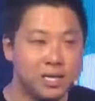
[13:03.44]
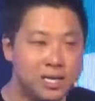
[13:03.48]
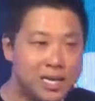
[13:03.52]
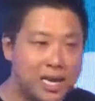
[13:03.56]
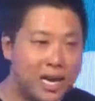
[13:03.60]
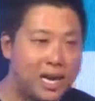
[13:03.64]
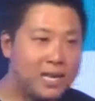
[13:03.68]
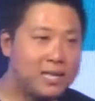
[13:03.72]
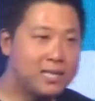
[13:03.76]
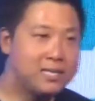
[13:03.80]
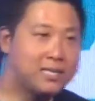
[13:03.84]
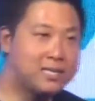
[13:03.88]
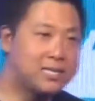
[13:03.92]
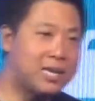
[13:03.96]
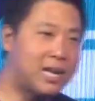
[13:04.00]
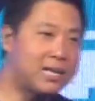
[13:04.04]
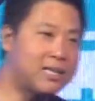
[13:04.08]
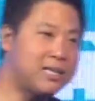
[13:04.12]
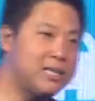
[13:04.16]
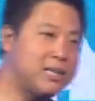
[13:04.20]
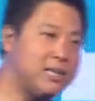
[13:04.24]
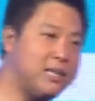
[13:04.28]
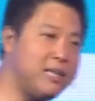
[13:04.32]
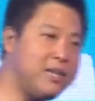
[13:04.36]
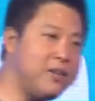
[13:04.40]
then
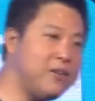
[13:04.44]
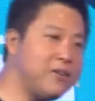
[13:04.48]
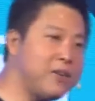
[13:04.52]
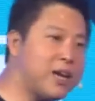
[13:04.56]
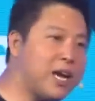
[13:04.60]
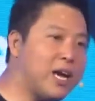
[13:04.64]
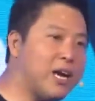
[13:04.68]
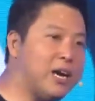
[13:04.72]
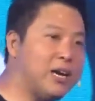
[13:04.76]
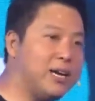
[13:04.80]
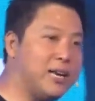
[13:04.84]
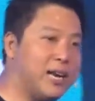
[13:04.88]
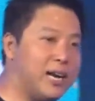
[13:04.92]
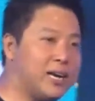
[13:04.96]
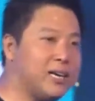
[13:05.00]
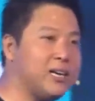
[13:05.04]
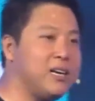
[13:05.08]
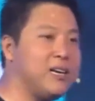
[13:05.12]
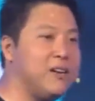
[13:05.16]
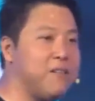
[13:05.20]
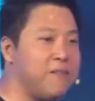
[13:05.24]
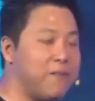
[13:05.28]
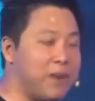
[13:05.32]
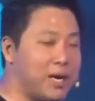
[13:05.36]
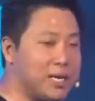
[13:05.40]
suddenly you get
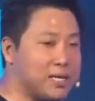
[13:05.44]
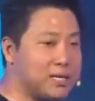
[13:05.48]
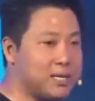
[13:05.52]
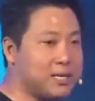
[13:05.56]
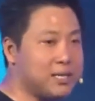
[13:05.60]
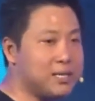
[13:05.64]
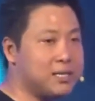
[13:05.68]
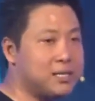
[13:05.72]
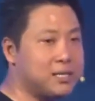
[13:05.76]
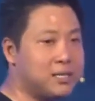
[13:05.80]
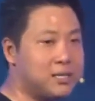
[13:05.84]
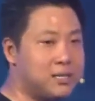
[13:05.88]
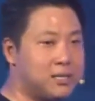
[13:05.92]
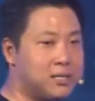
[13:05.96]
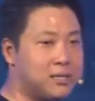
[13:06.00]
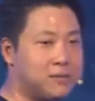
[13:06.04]
another investor